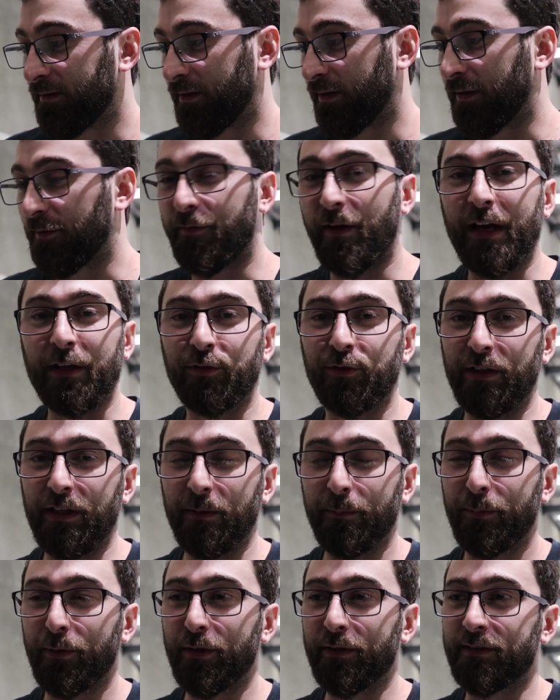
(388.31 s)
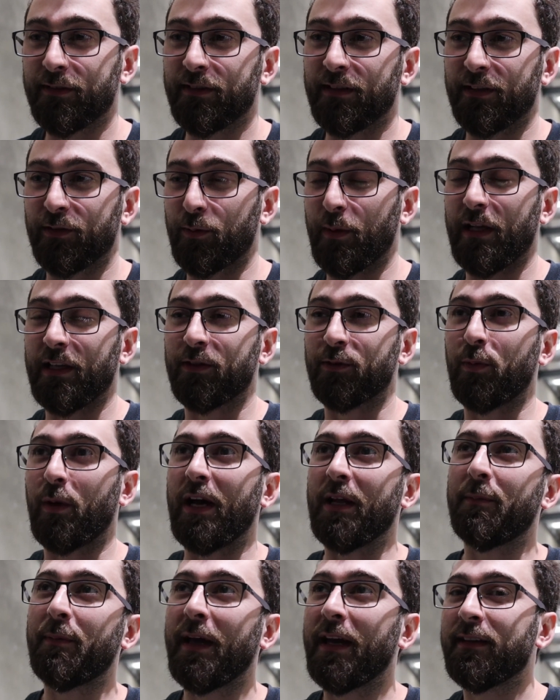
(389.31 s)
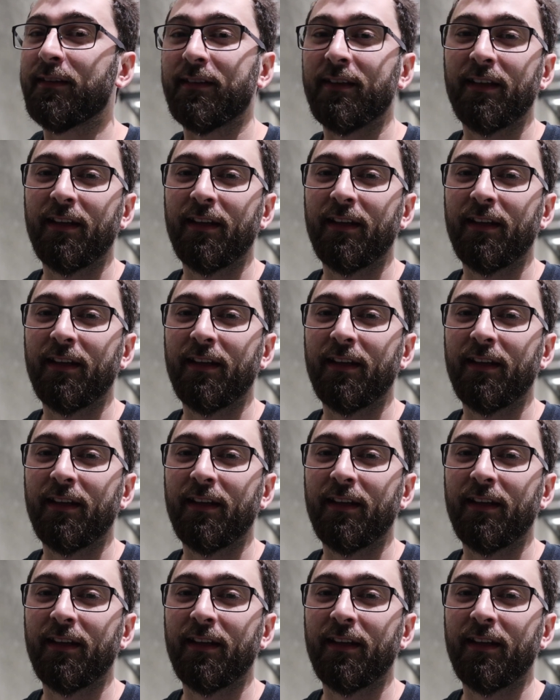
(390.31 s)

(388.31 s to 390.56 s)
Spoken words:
the factory inputs as well as wideband.